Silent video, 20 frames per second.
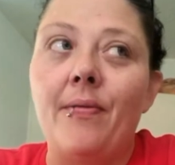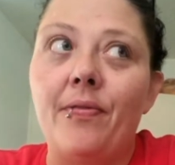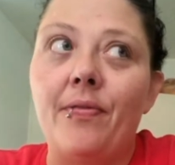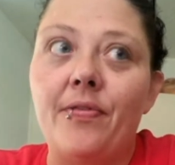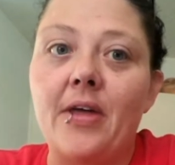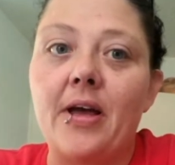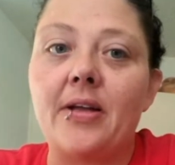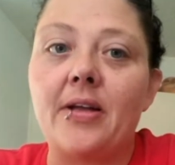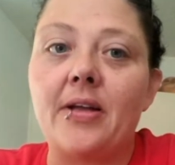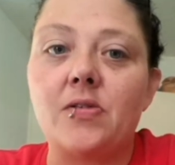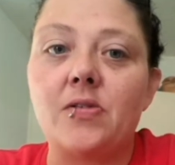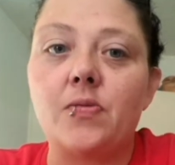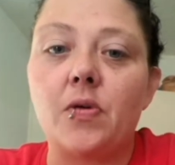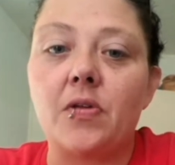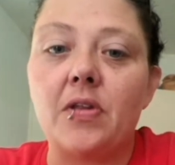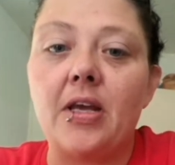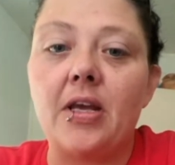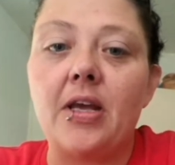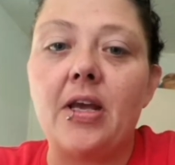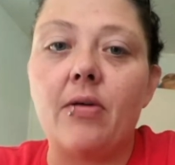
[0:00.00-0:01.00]
That's where
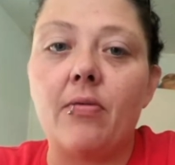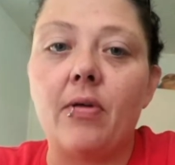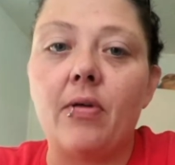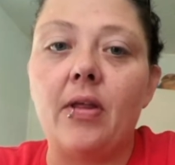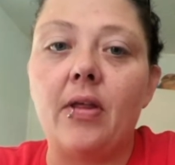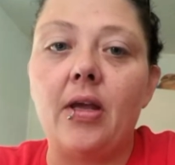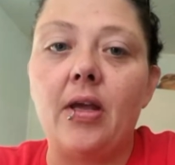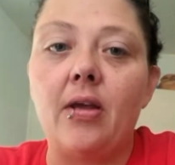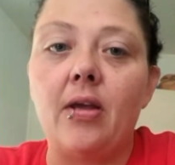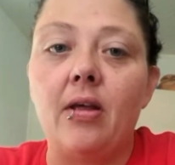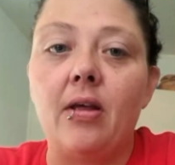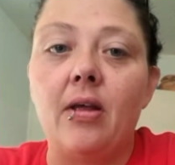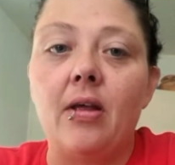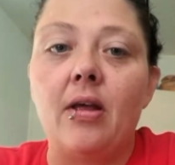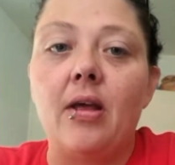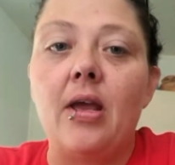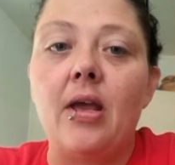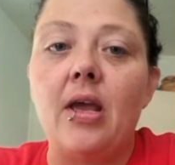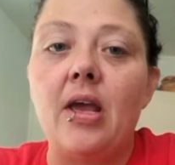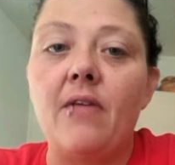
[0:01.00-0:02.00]
they get really
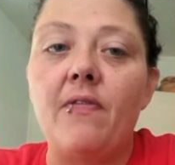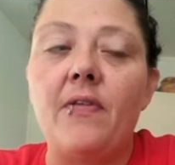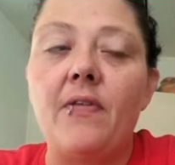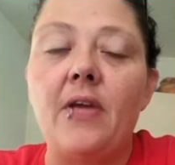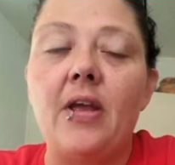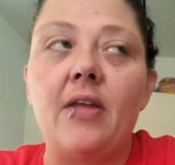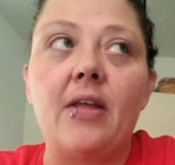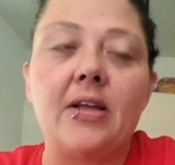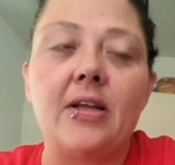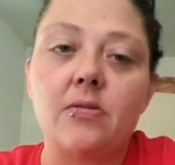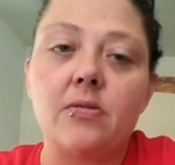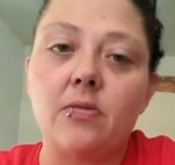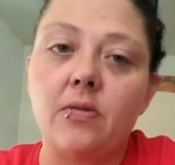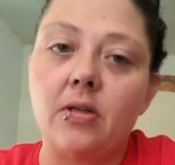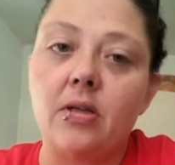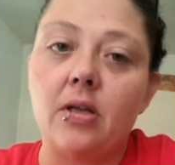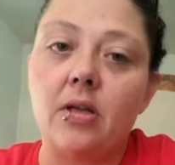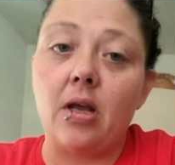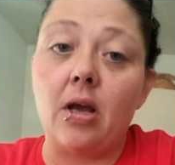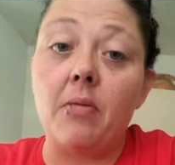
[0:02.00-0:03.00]
iffy, and that's
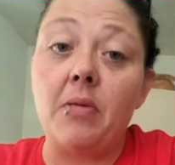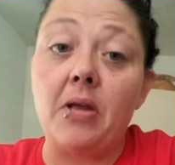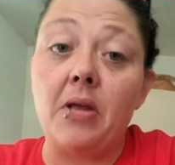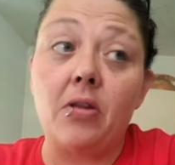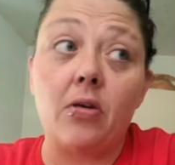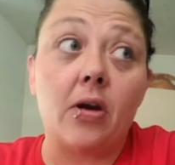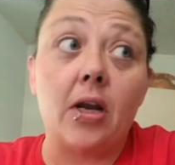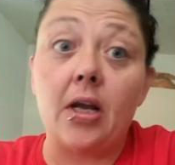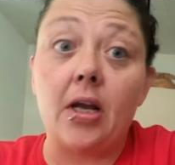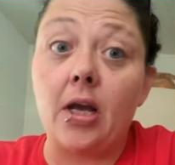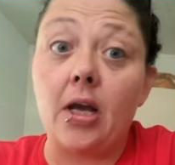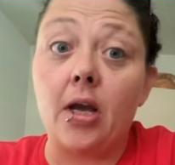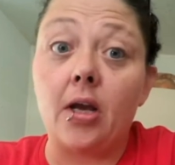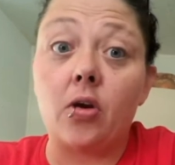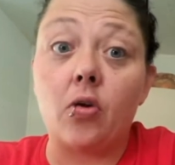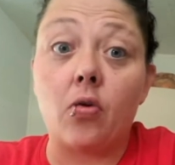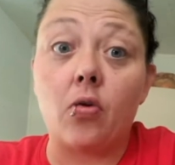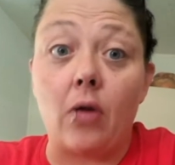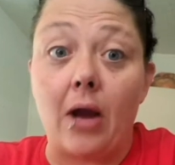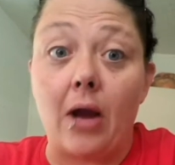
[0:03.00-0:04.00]
when, I mean, they're going to get
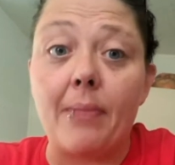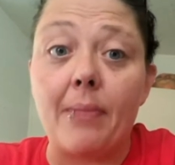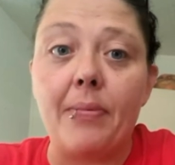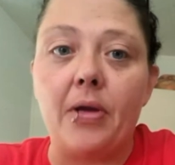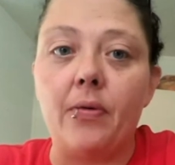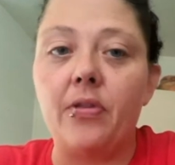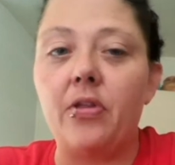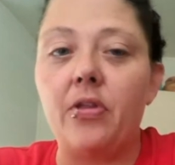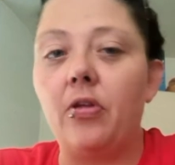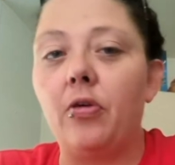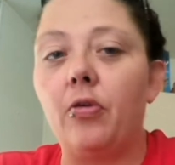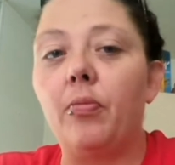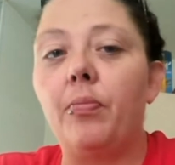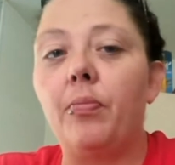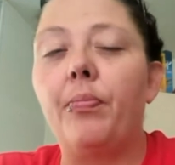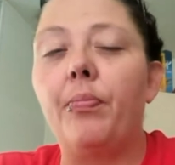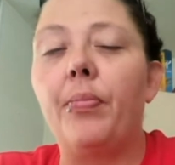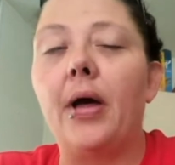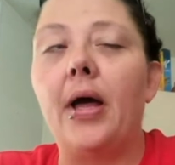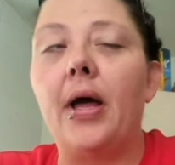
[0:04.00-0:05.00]
crappy with you,
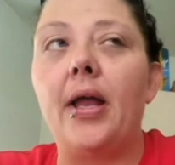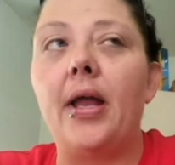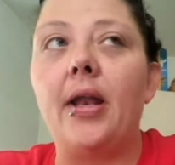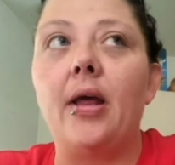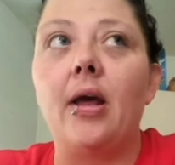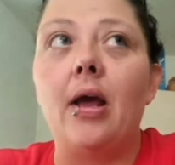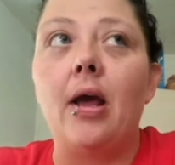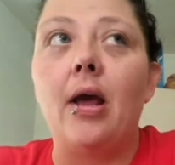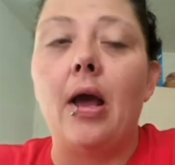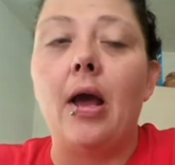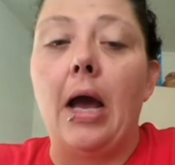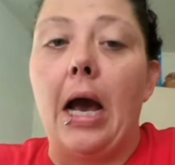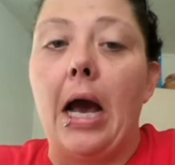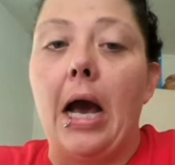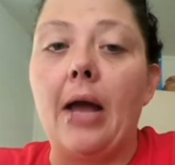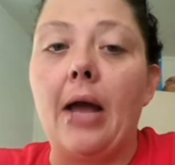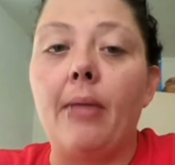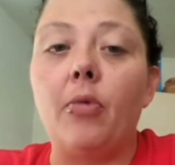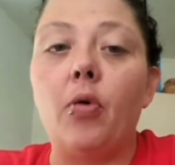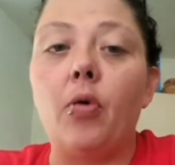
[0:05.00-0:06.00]
but
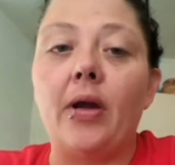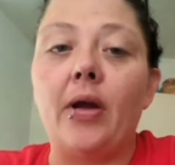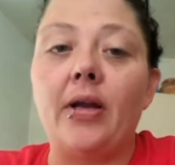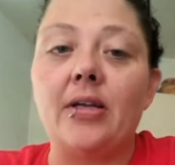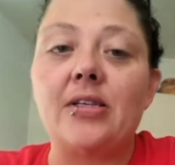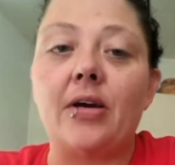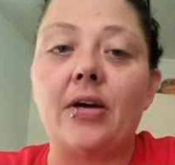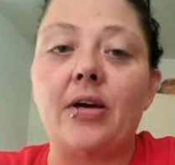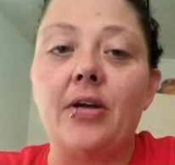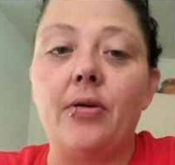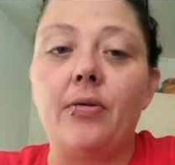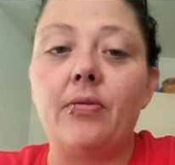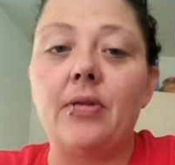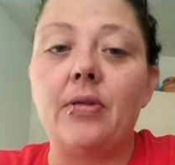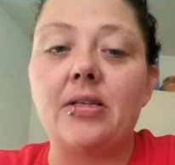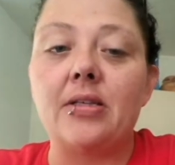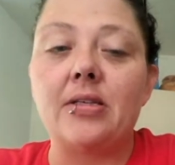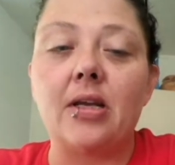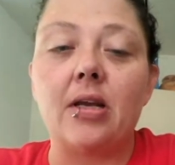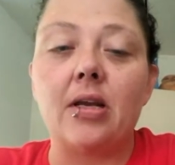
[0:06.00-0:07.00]
I'm going to tell you
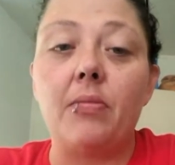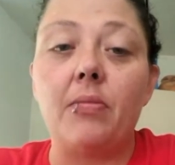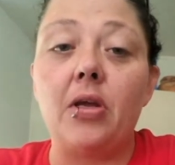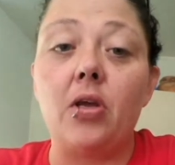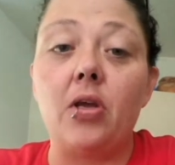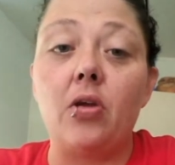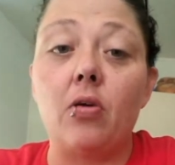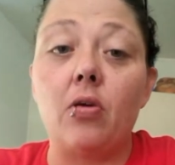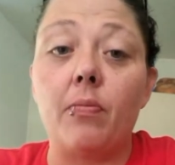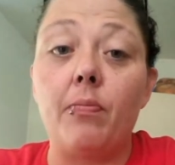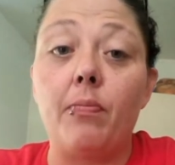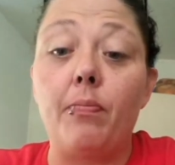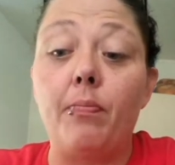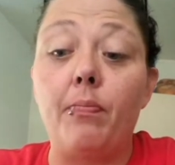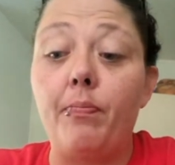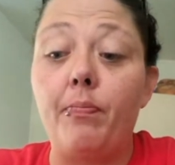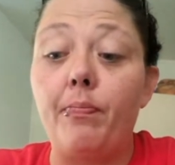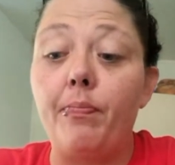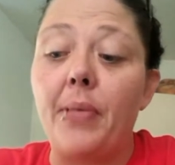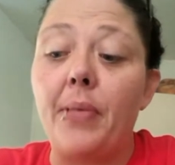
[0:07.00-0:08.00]
that's going to be your
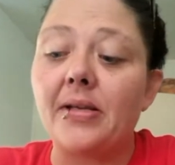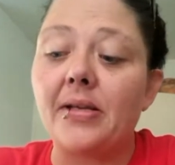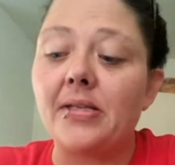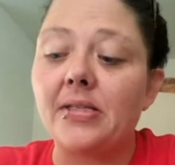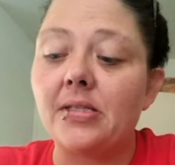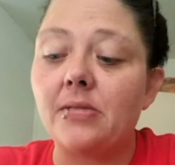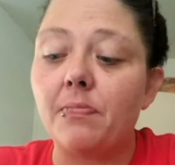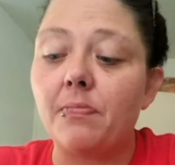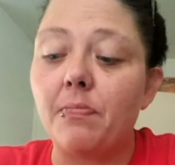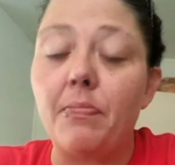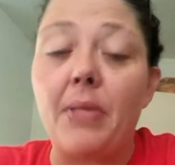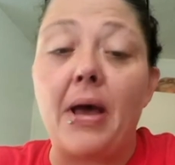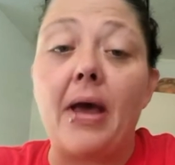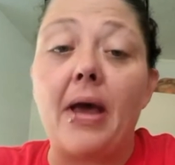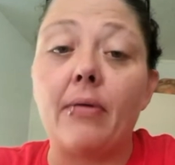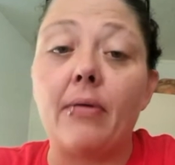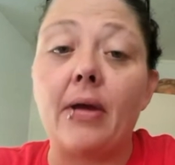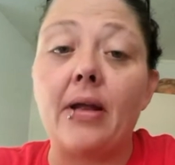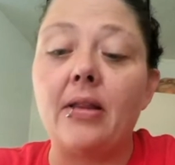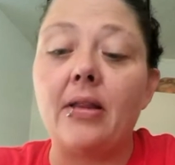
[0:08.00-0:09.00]
best bet
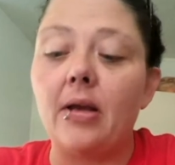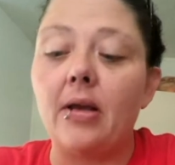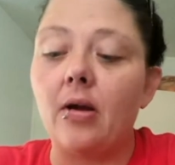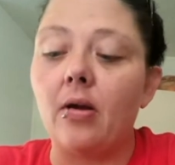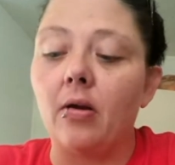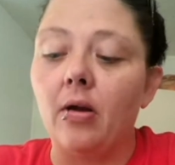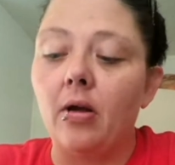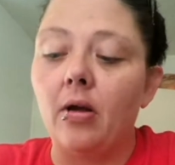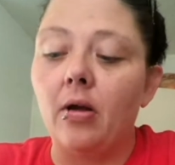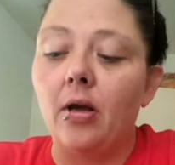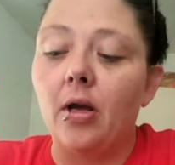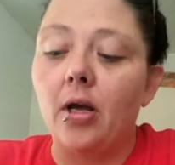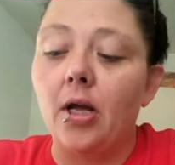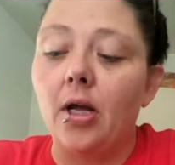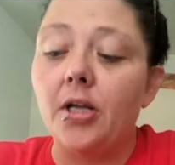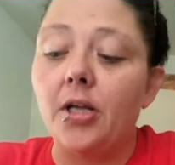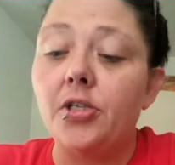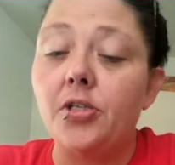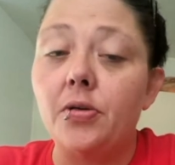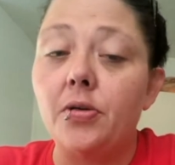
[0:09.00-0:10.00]
right there.
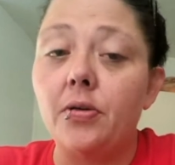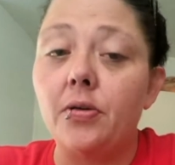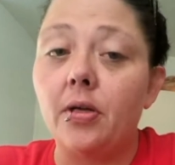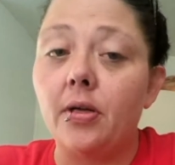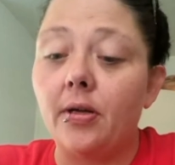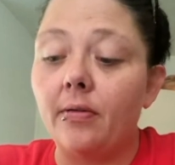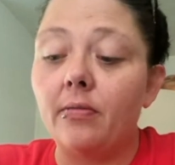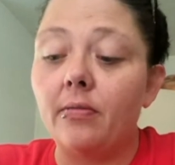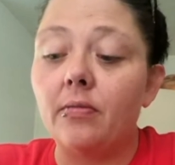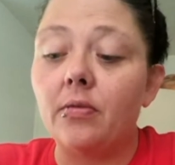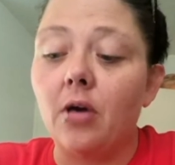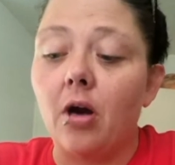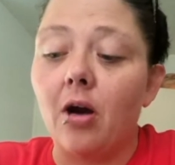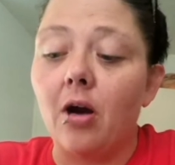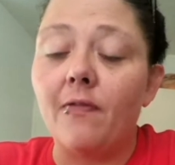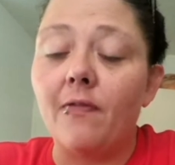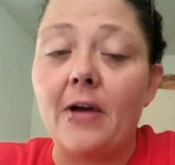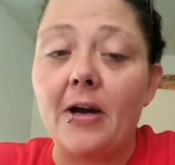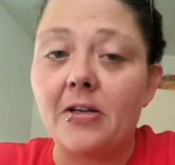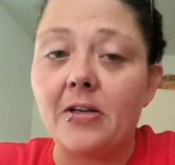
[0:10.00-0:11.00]
And do the
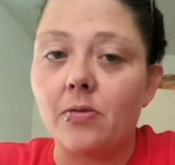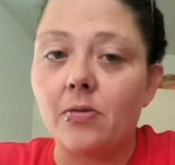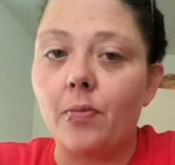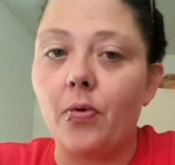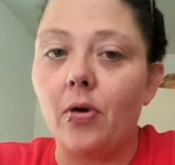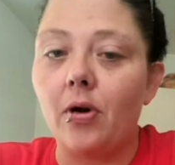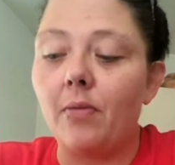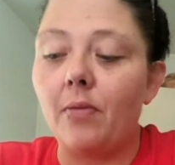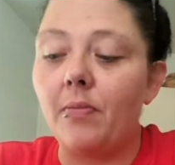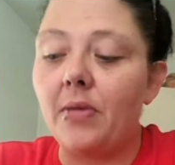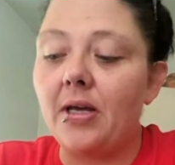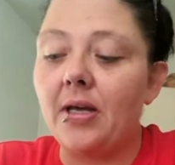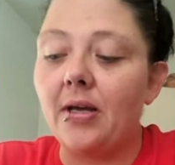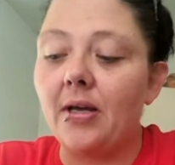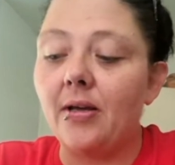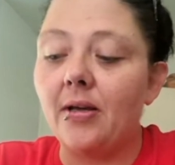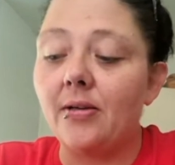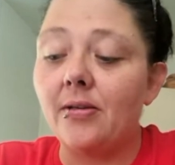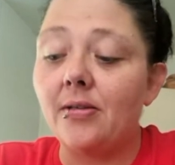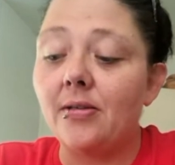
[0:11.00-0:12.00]
Carfax report,
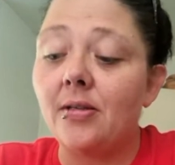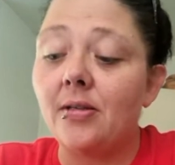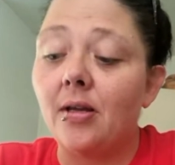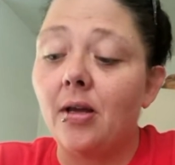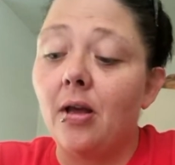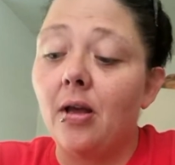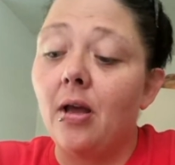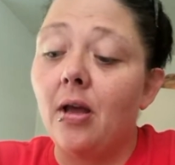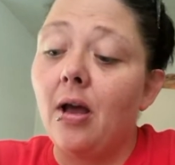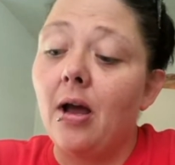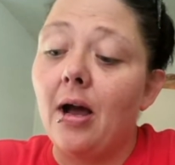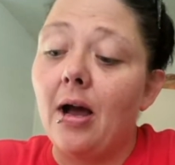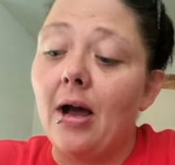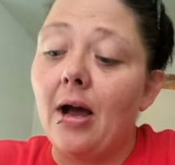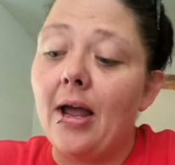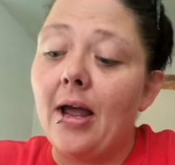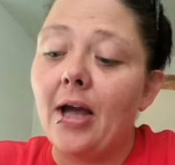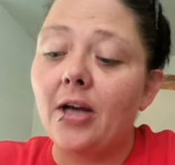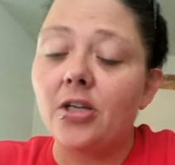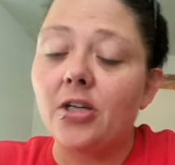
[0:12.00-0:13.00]
because I
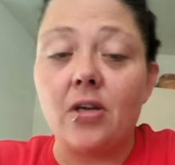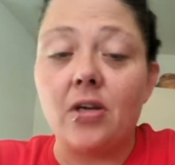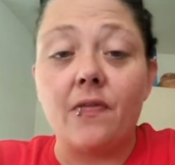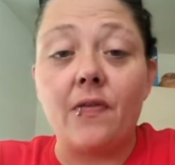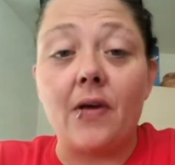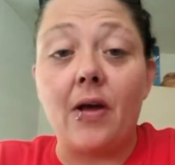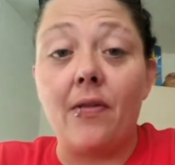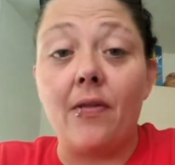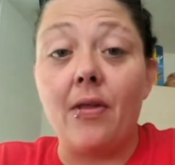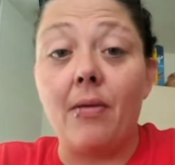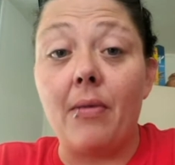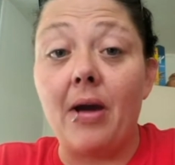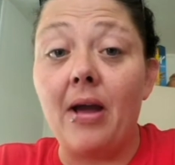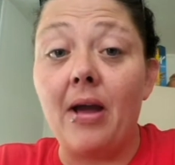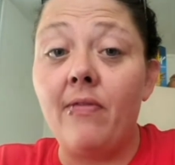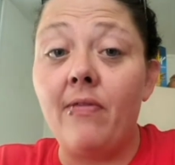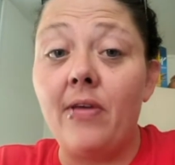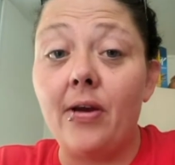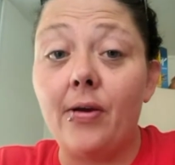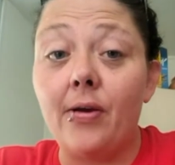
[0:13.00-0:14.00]
actually found that my
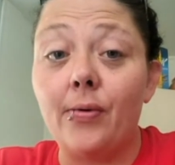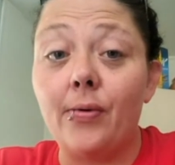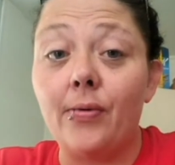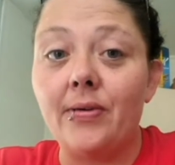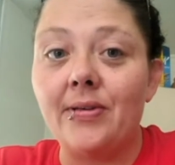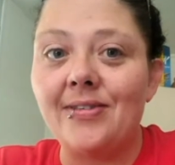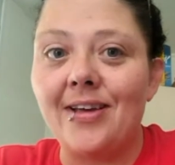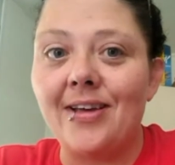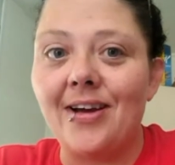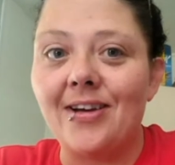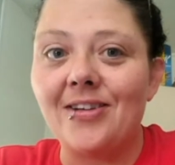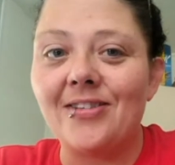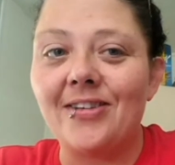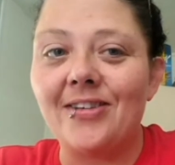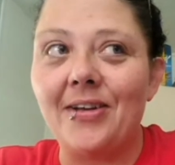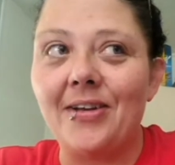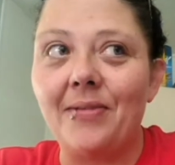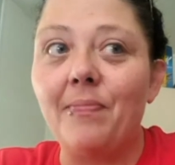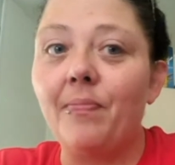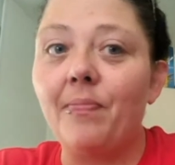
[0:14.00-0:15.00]
vehicle was
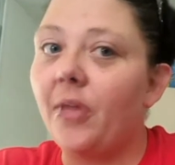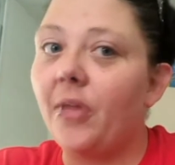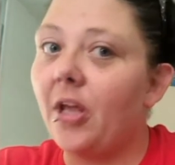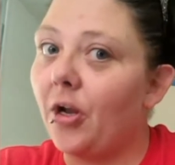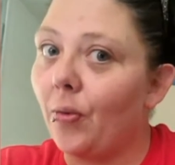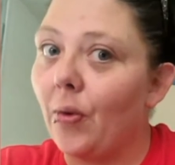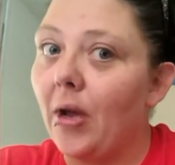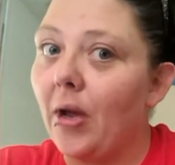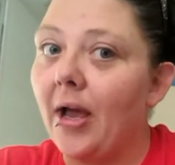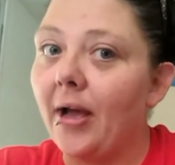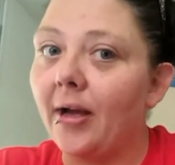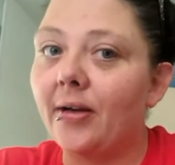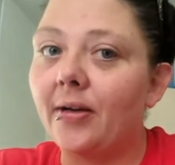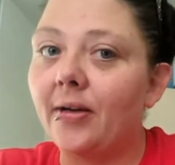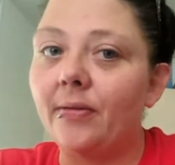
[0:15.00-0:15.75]
actually in a wreck.